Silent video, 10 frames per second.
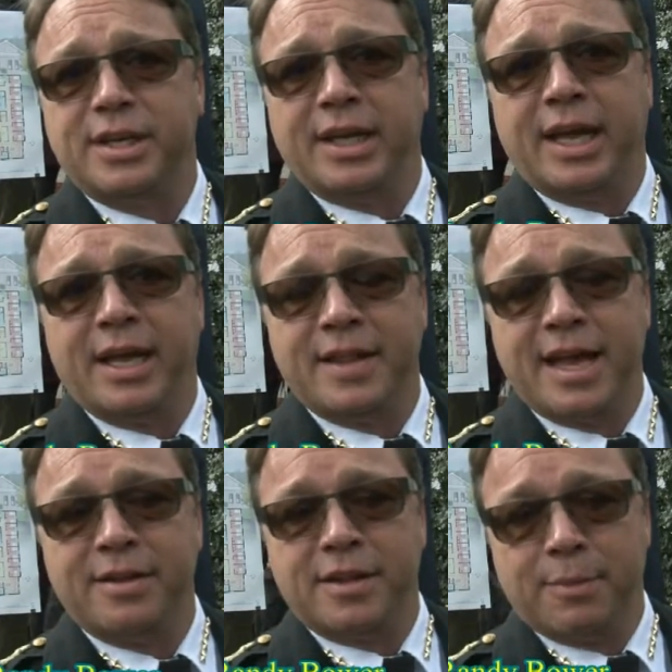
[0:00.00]
And
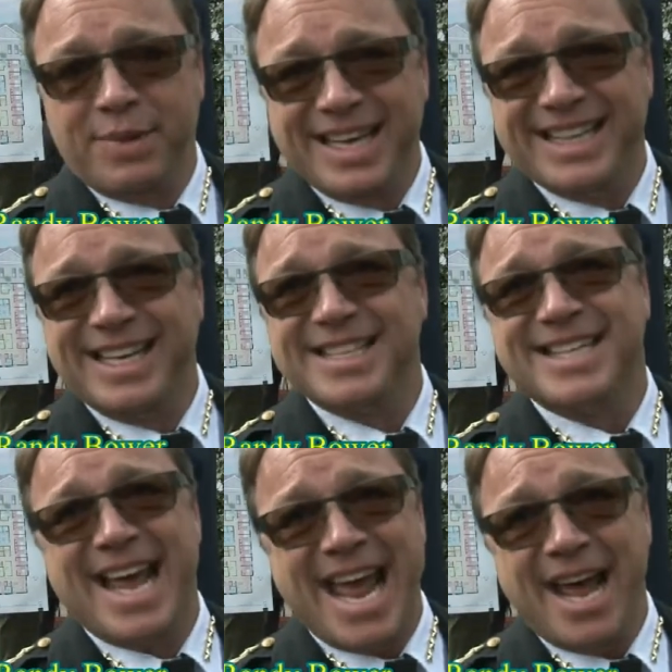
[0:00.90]
then the big thing is
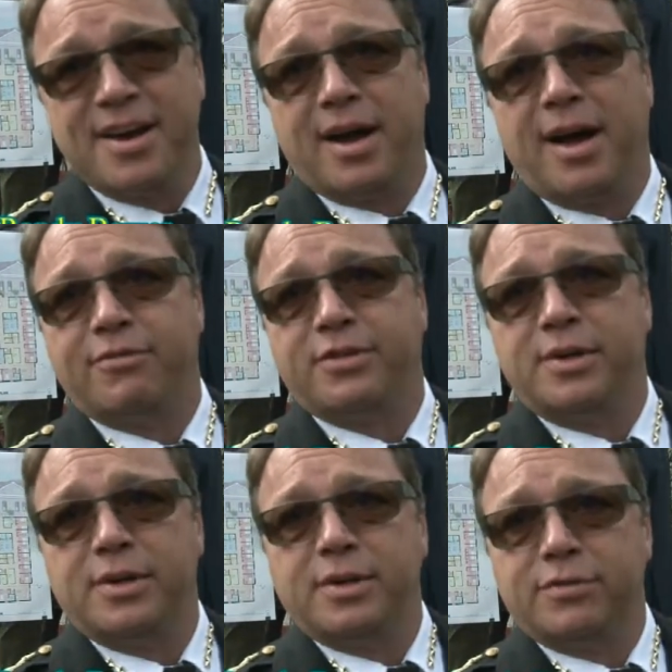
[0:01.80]
the handoff
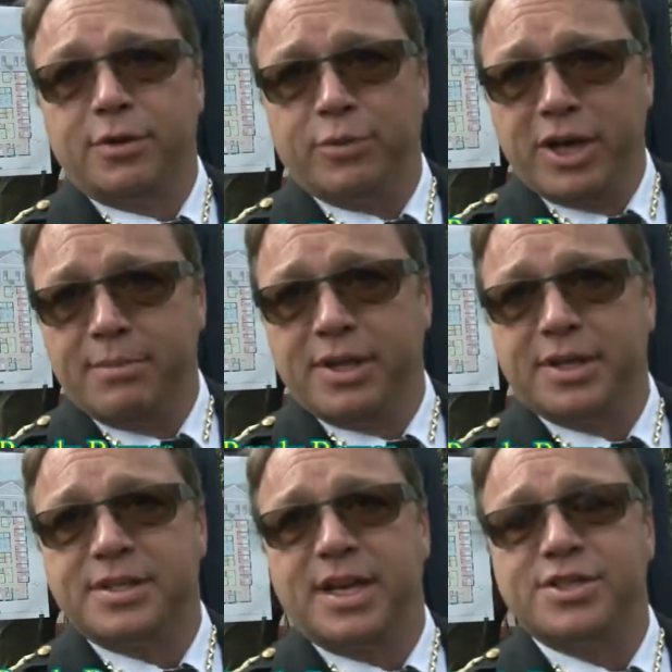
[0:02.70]
from
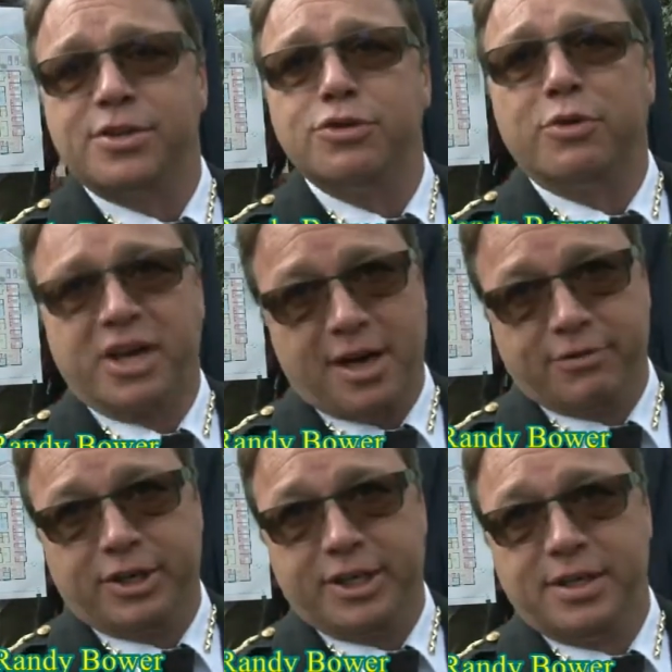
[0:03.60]
rehabilitation to
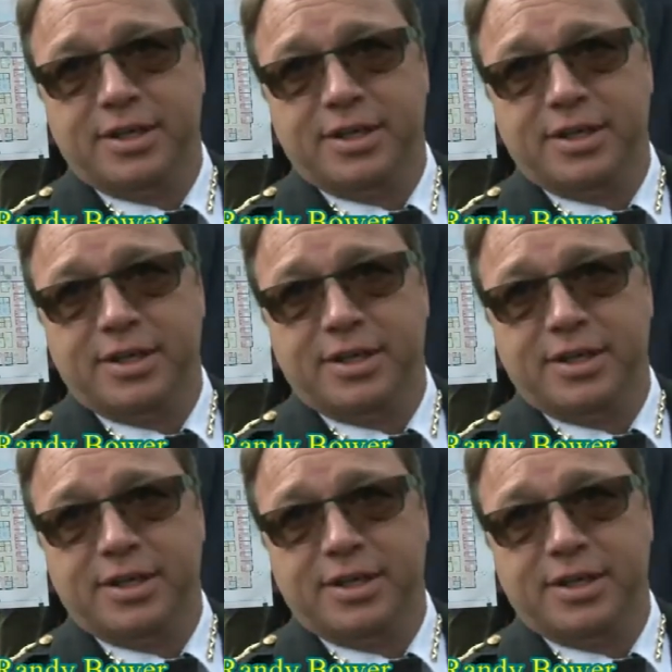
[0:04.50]
recovery.